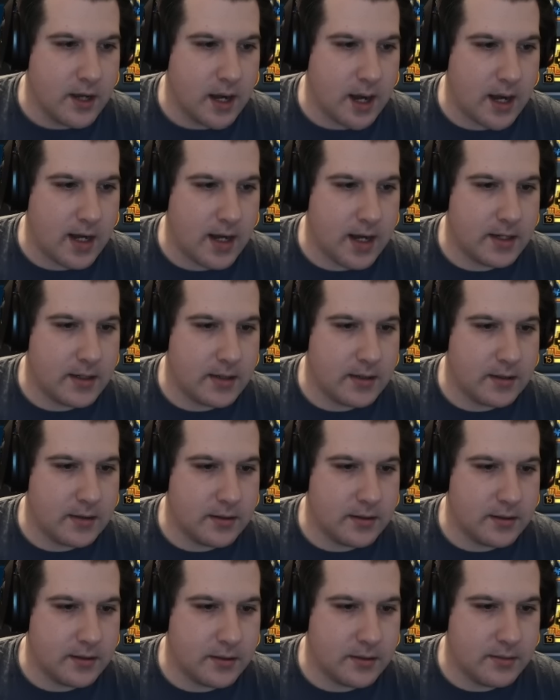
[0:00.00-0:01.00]

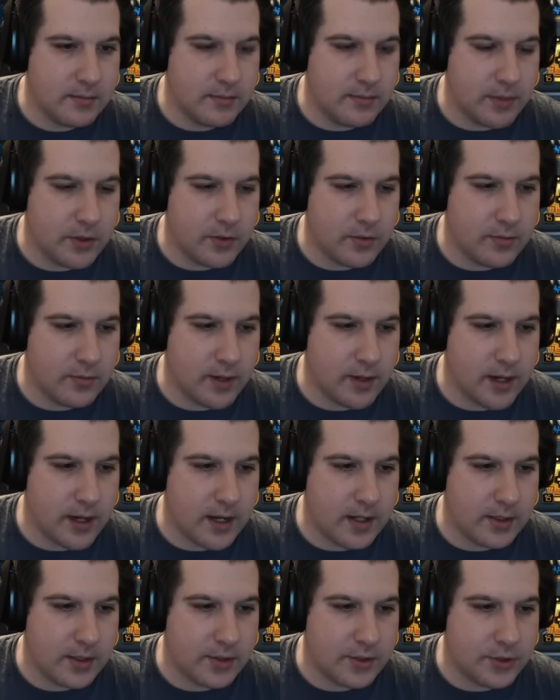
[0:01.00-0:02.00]
Iden, Mirror
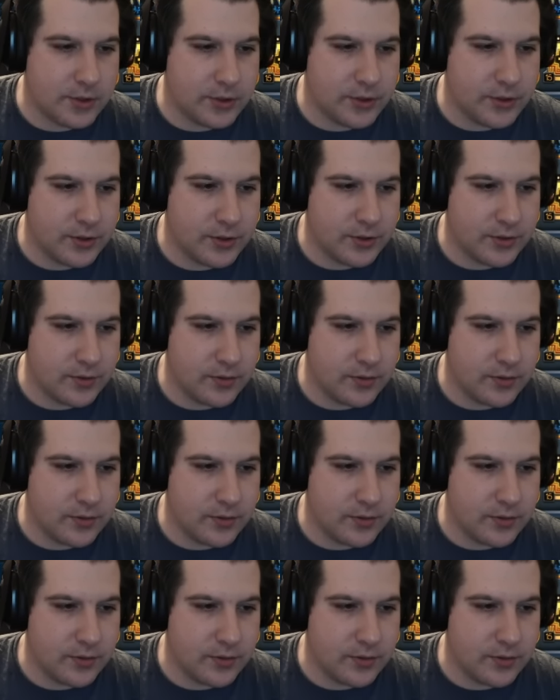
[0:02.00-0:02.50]
Match,